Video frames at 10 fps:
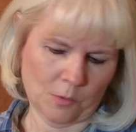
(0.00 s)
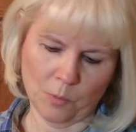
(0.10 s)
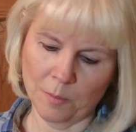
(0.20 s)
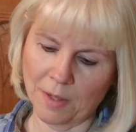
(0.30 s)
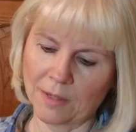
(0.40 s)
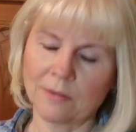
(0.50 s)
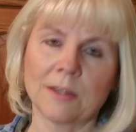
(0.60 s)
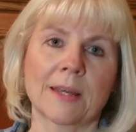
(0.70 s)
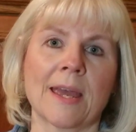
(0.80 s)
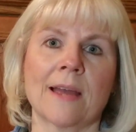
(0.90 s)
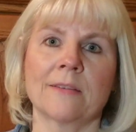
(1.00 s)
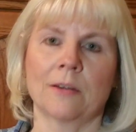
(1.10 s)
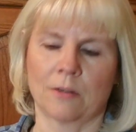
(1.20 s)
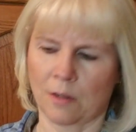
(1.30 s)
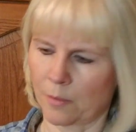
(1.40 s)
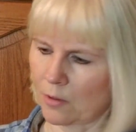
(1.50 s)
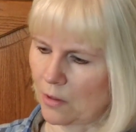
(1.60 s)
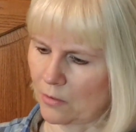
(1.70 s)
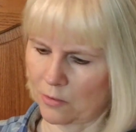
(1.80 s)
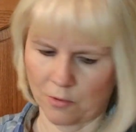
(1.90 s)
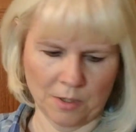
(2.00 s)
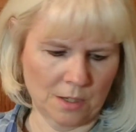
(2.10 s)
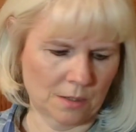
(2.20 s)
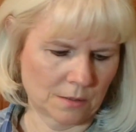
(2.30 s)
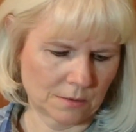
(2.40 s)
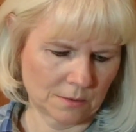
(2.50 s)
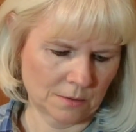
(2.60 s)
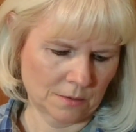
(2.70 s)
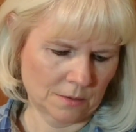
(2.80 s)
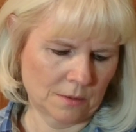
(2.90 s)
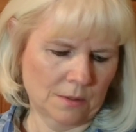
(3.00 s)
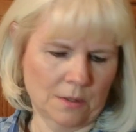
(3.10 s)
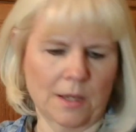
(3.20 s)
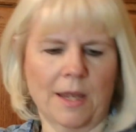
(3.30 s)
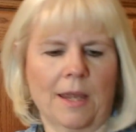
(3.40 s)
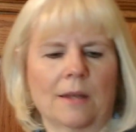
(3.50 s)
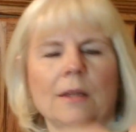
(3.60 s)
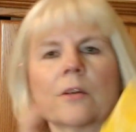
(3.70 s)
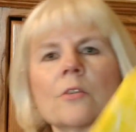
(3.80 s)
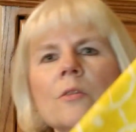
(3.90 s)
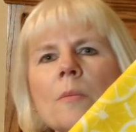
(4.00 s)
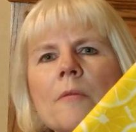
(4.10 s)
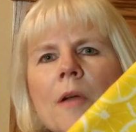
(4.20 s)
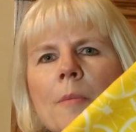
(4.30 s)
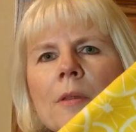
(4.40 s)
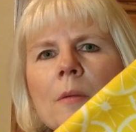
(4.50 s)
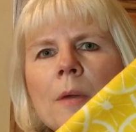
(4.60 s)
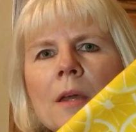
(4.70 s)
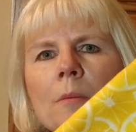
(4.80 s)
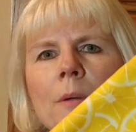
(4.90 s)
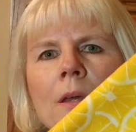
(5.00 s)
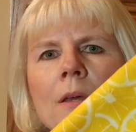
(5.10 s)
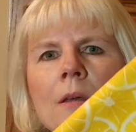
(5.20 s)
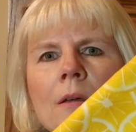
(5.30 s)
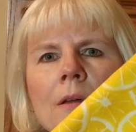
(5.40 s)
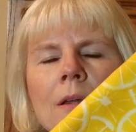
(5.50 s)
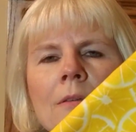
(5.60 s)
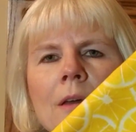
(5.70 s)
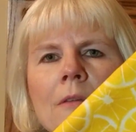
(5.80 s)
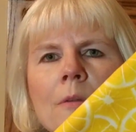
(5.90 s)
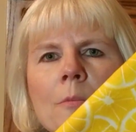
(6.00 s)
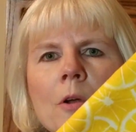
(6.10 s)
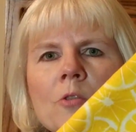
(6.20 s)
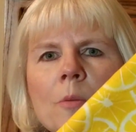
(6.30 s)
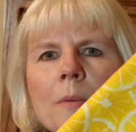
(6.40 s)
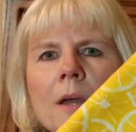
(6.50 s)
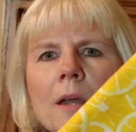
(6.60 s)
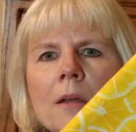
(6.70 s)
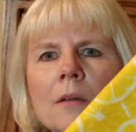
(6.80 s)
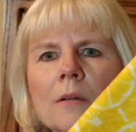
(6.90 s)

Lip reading: We may see a cattail come across the screen. And here's some of the fabric that may be inside of the project bag.